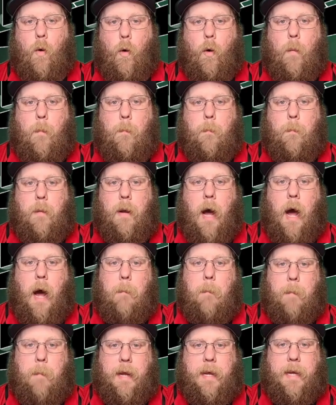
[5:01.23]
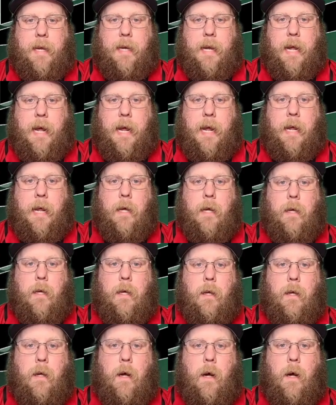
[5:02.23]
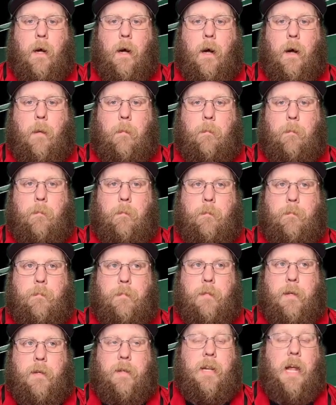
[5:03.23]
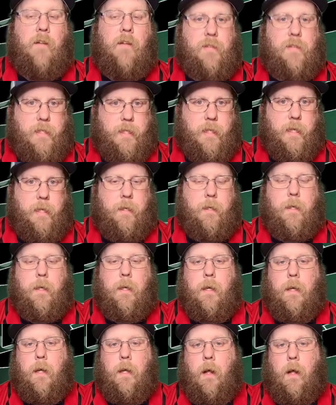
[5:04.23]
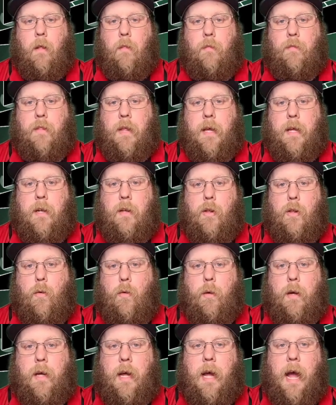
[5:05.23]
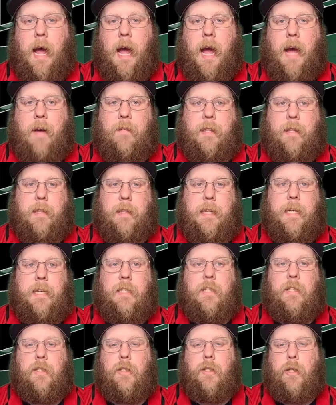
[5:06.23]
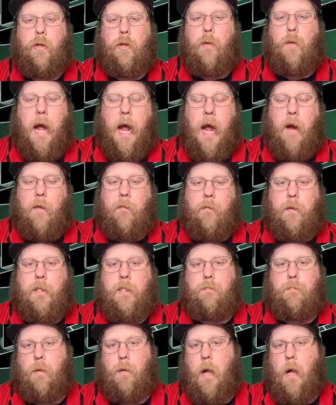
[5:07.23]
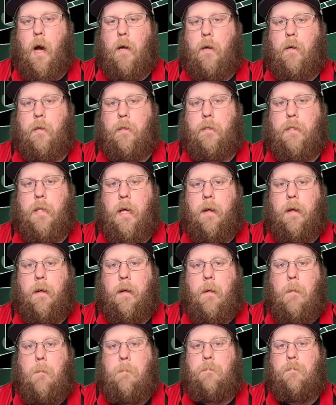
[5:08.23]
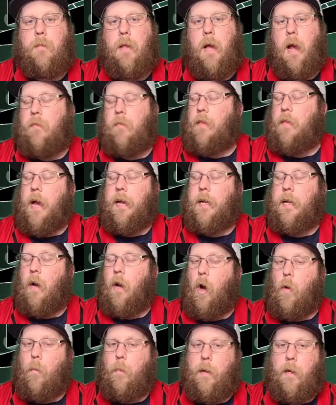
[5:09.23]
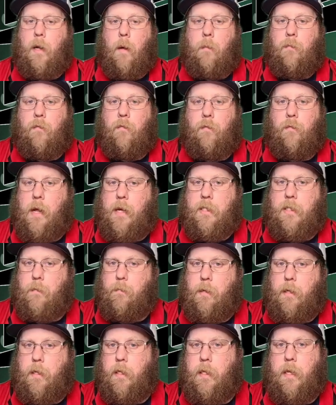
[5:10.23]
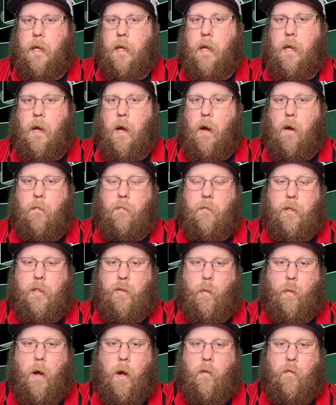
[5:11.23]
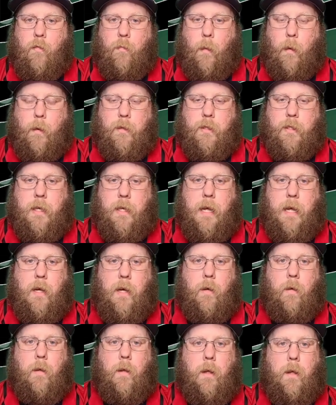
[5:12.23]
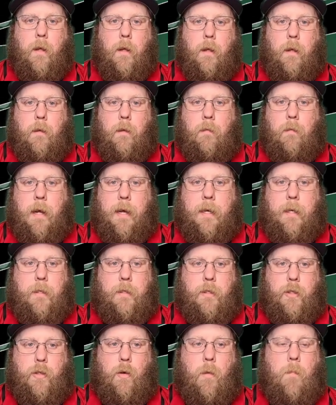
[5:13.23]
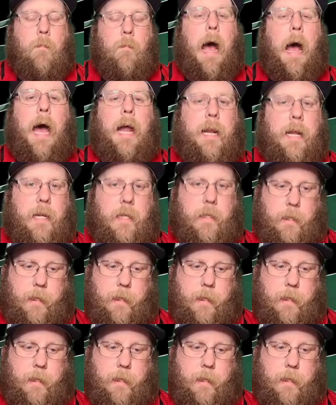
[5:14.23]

not make it a deficit, then you will have at least two average blockers And that can open up the flexibility of the 12 personnel like dramatically.